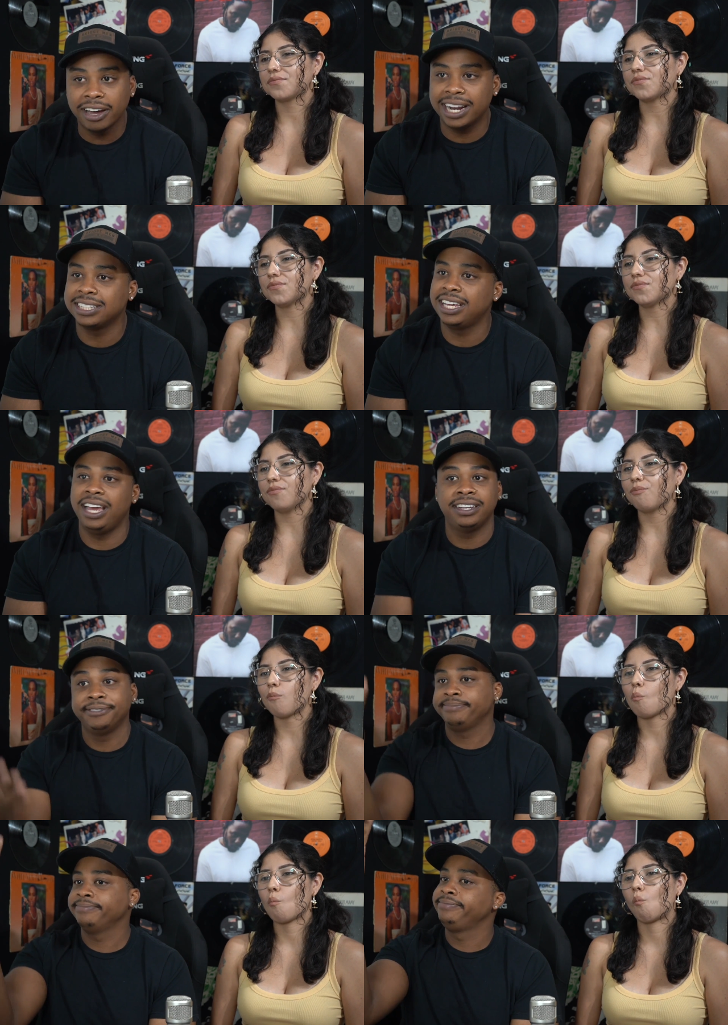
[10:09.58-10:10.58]
Speaker 1: and I said,
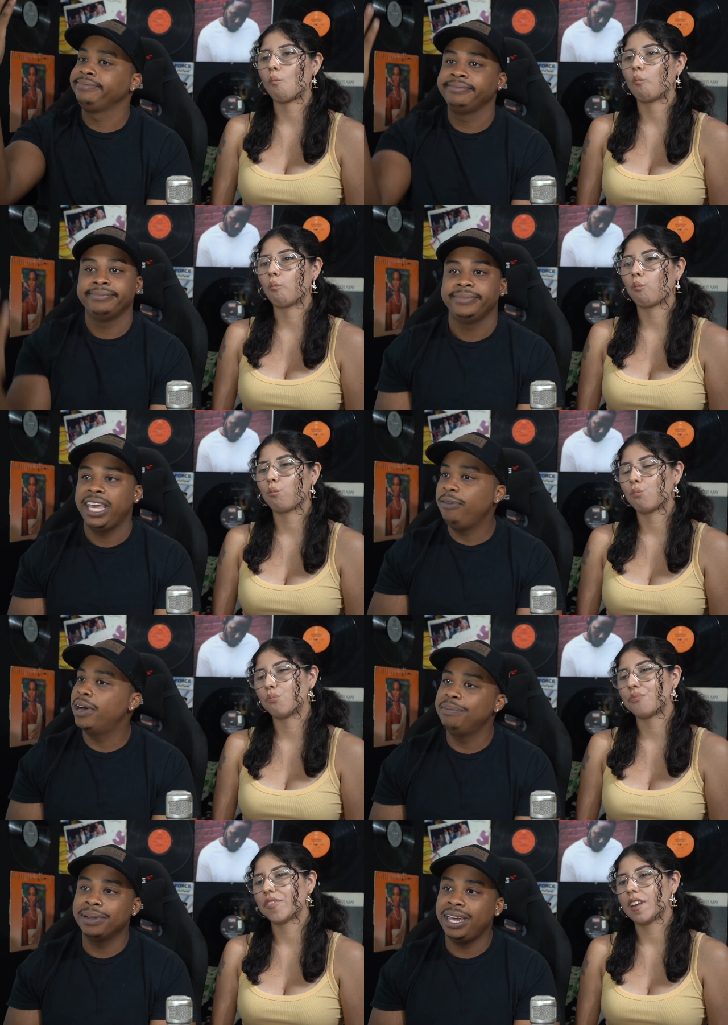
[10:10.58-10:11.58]
he
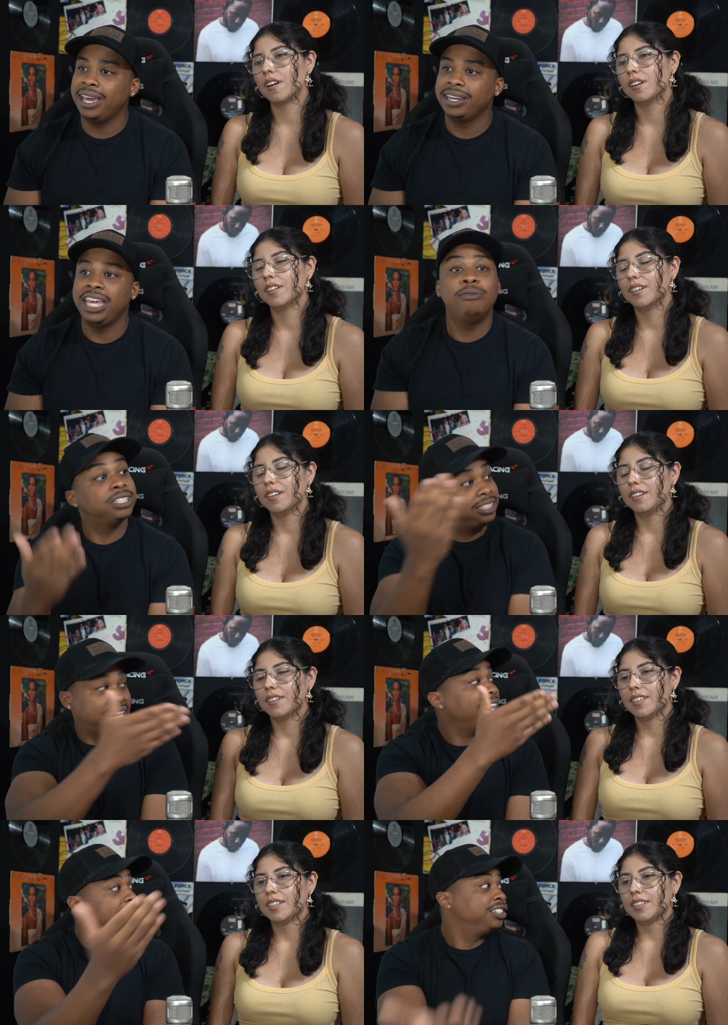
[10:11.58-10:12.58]
wasn't playing. He was
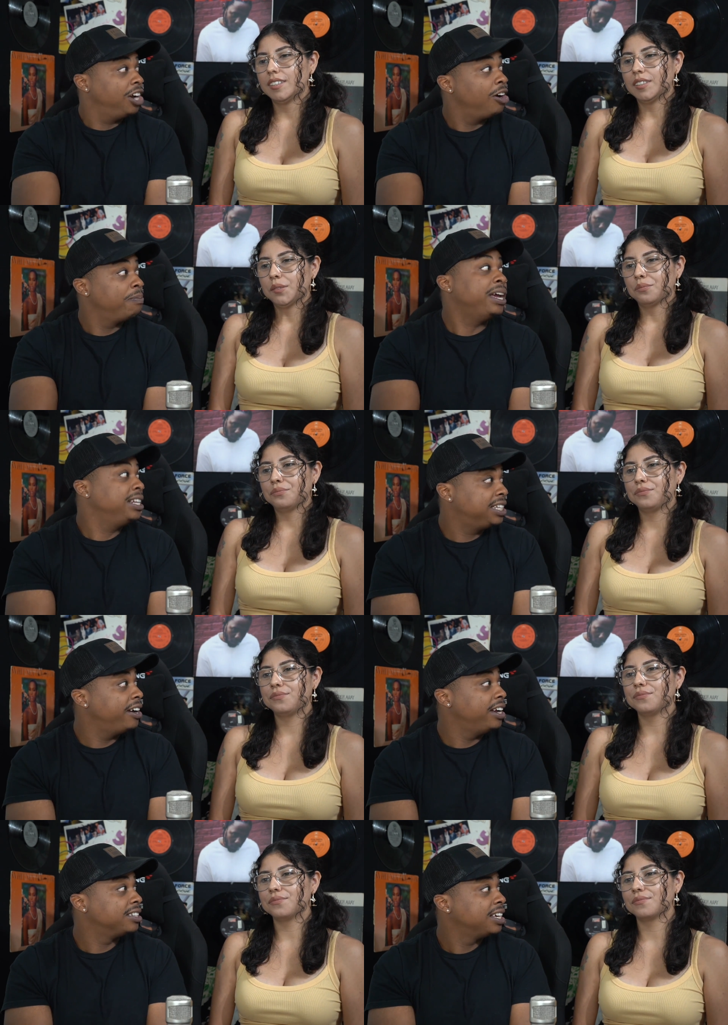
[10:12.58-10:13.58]
telling the joke, but he's
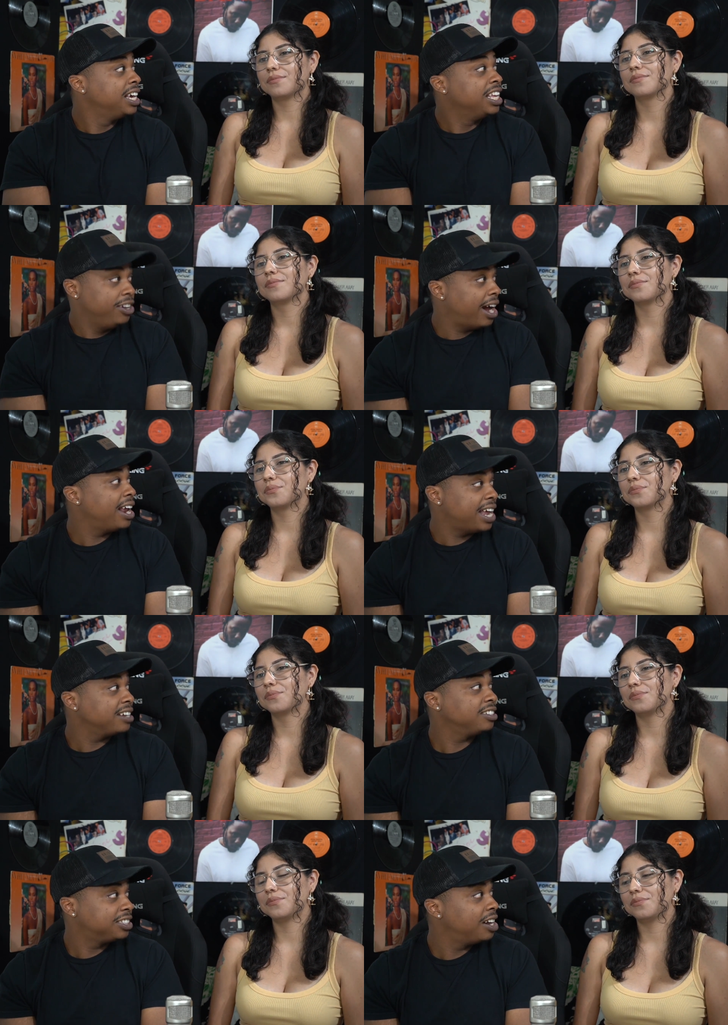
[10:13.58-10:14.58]
serious. You gotta
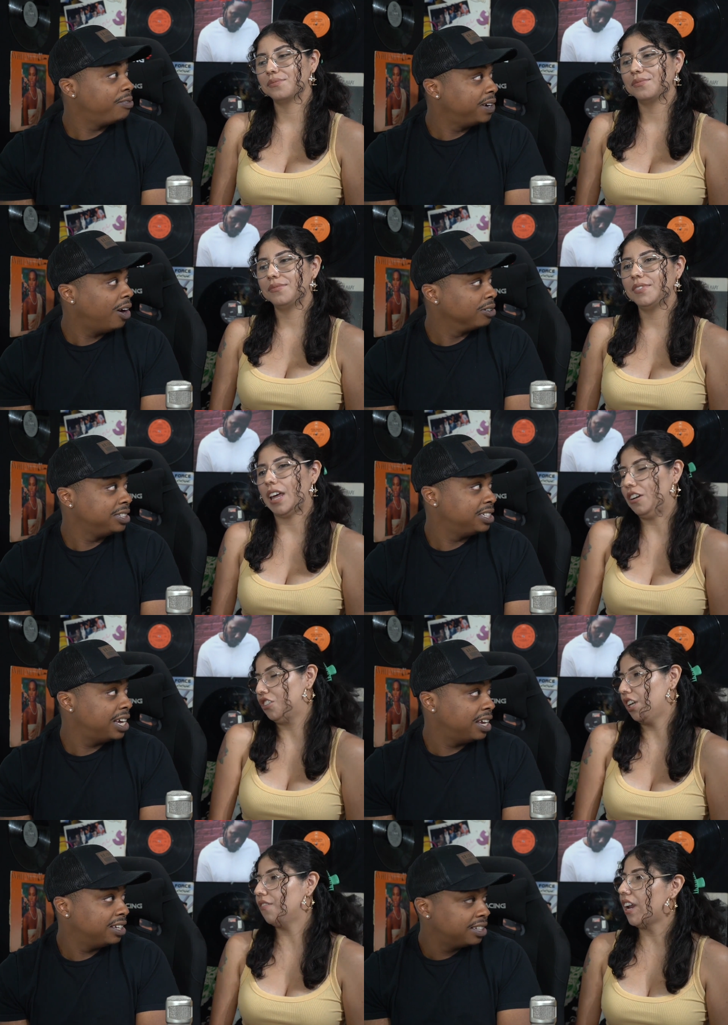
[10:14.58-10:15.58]
announce yourself with dogs. Then you
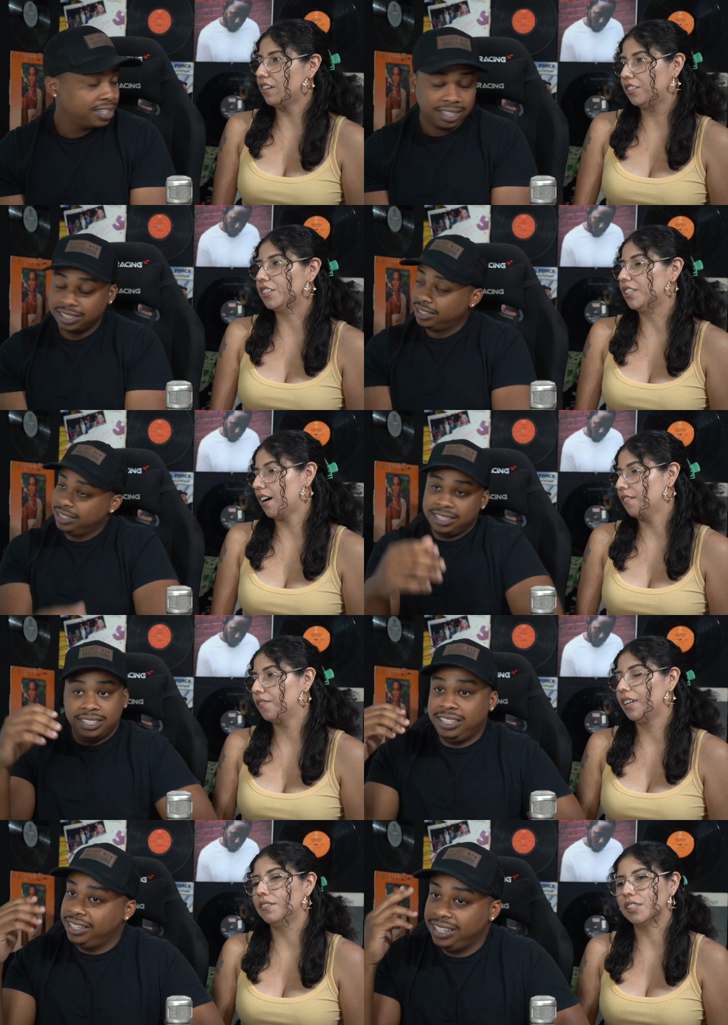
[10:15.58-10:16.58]
should have
Speaker 2: announced yourself
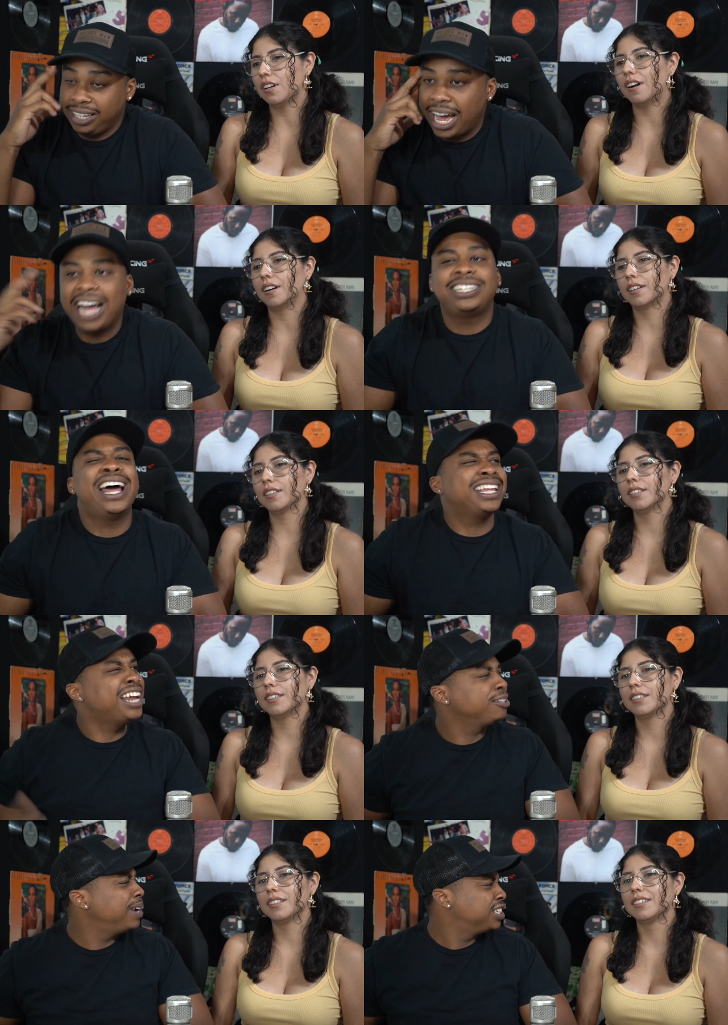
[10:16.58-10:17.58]
when it was dark. I should have
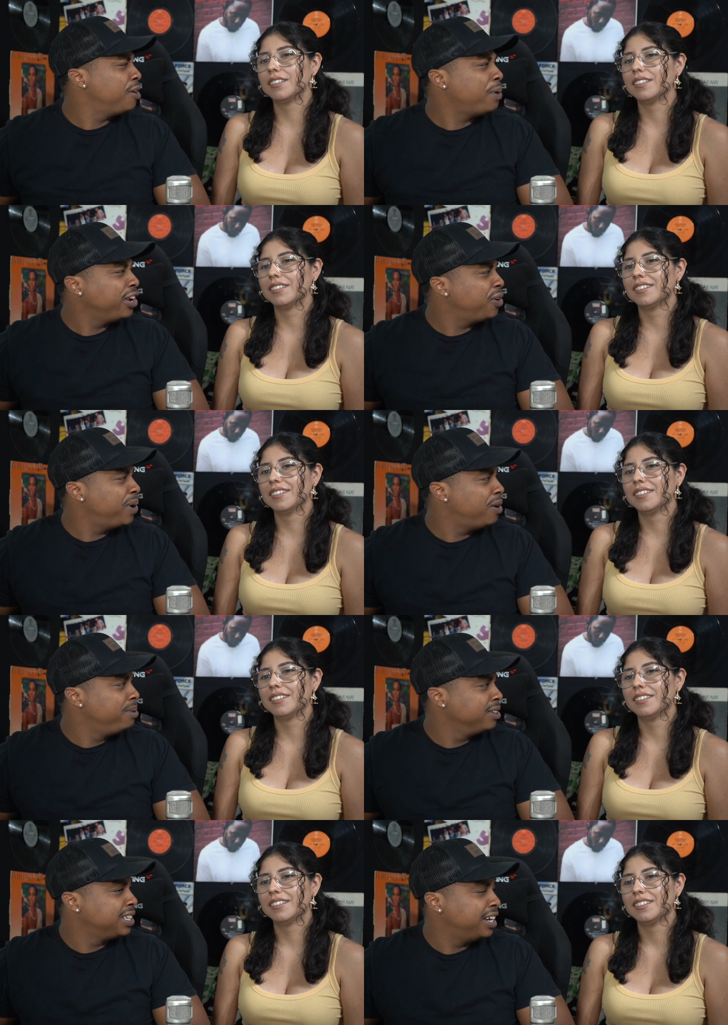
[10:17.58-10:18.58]
Speaker 1: announced myself. Barley don't pay no
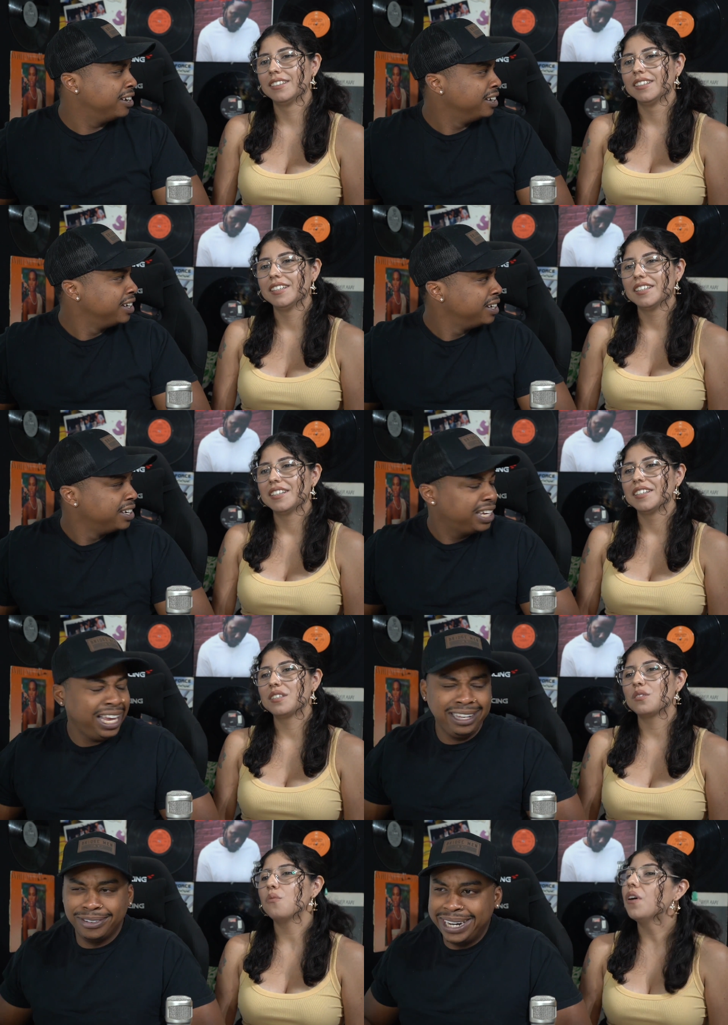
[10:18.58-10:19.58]
bills in here. He
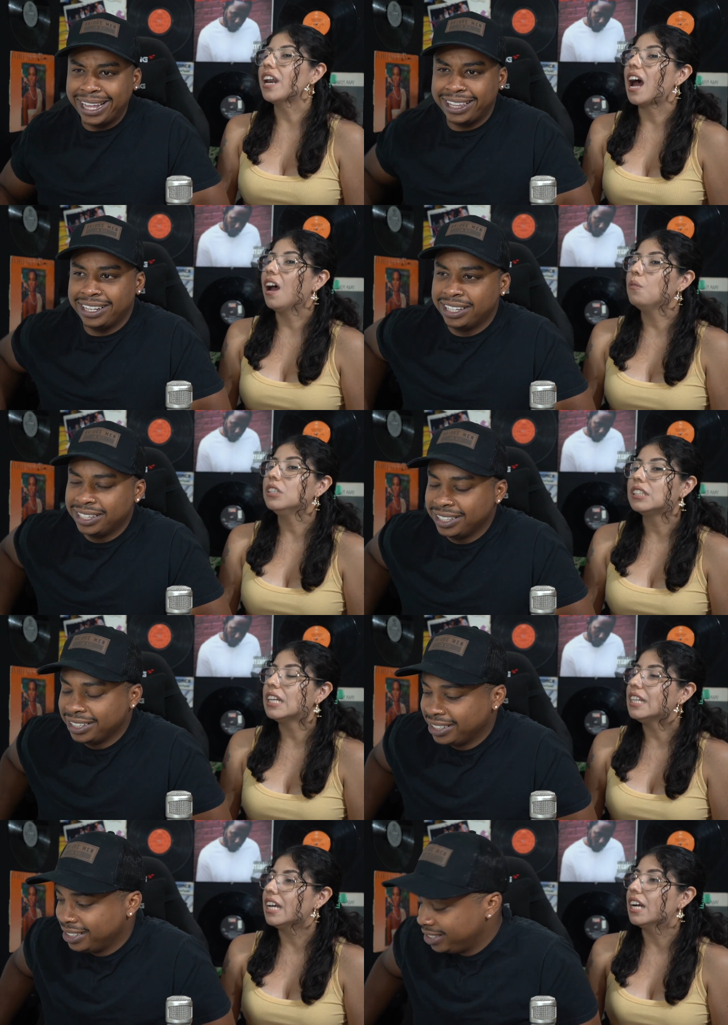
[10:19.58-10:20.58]
ain't doing when nothing. When
Speaker 2: I was
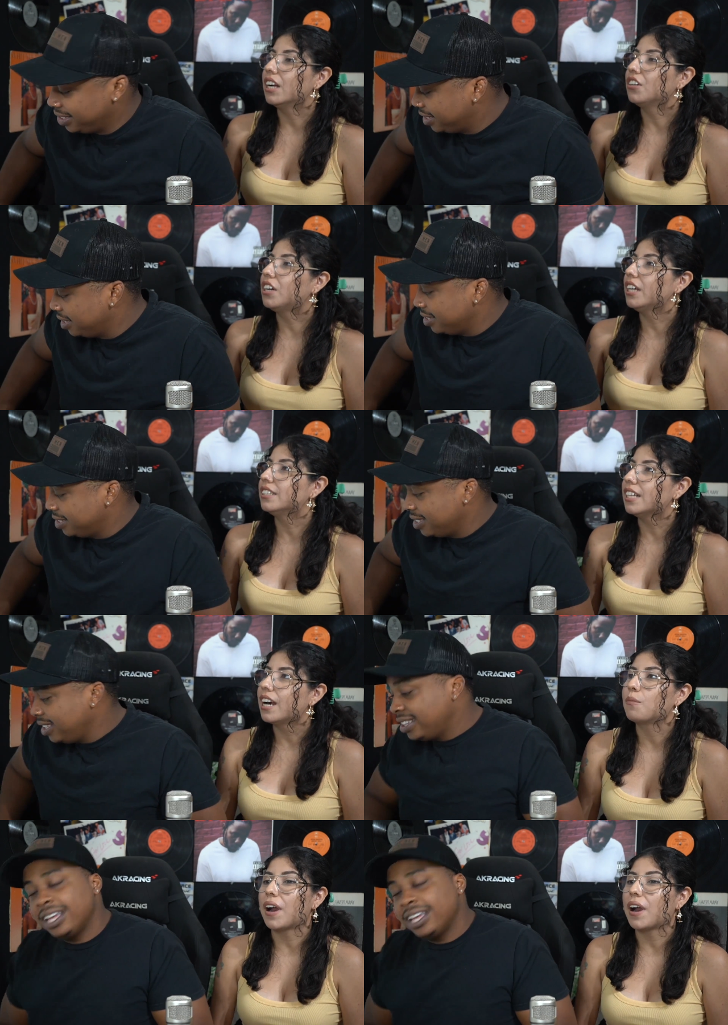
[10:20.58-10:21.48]
in there, you could have said, I'm